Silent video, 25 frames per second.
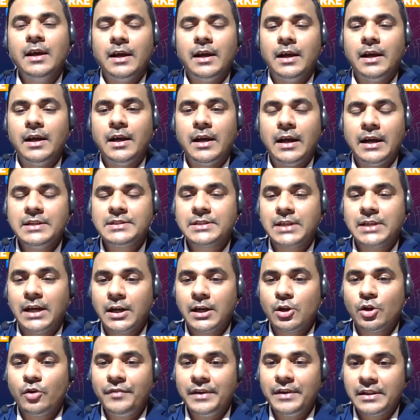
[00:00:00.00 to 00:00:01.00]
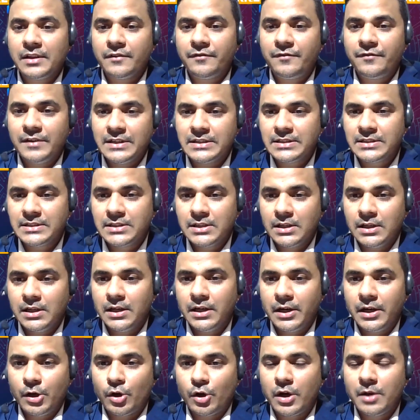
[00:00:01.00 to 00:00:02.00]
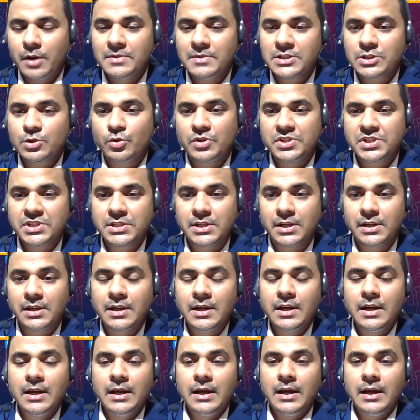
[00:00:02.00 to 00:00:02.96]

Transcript: I start off with the first anonymous question.